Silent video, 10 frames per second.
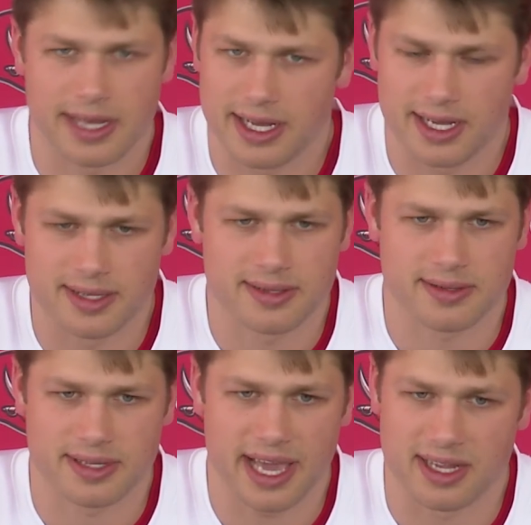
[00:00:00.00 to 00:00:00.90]

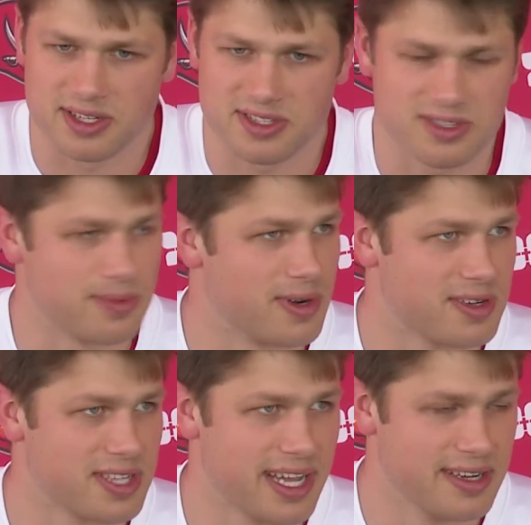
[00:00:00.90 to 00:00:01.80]
yeah, just super
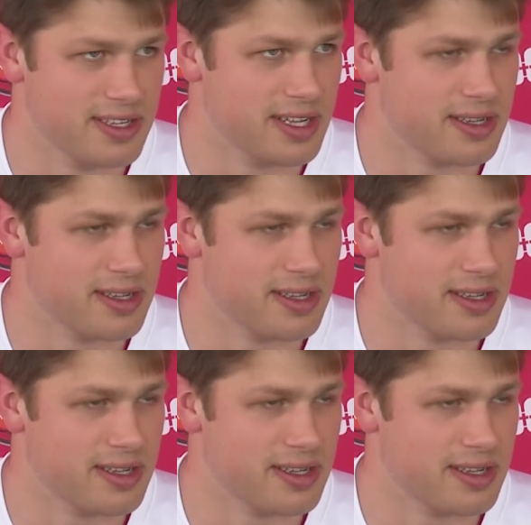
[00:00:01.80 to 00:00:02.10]
excited